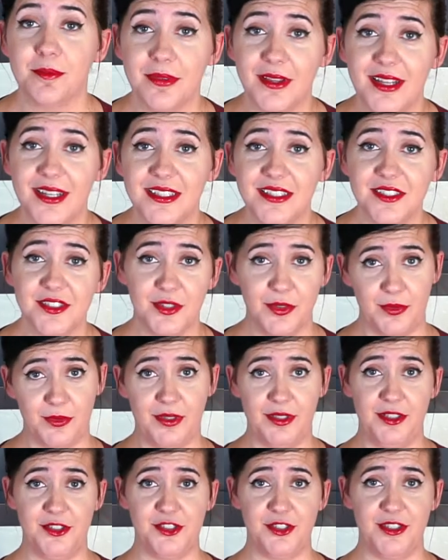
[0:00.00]
Plus,
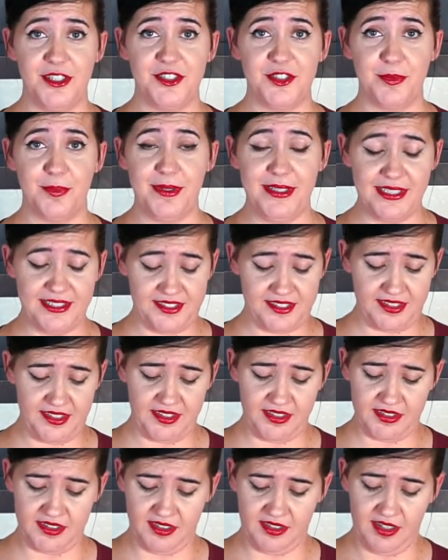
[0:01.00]
one of the joys of being
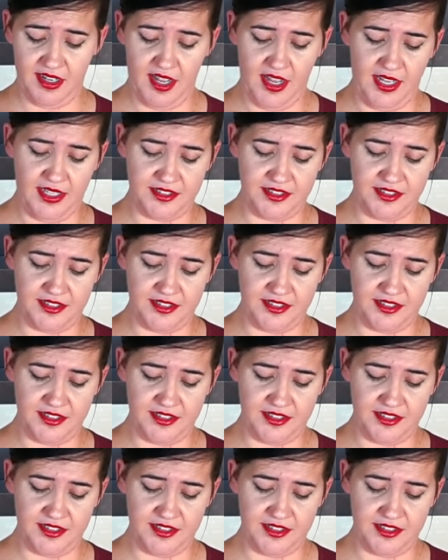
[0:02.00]
single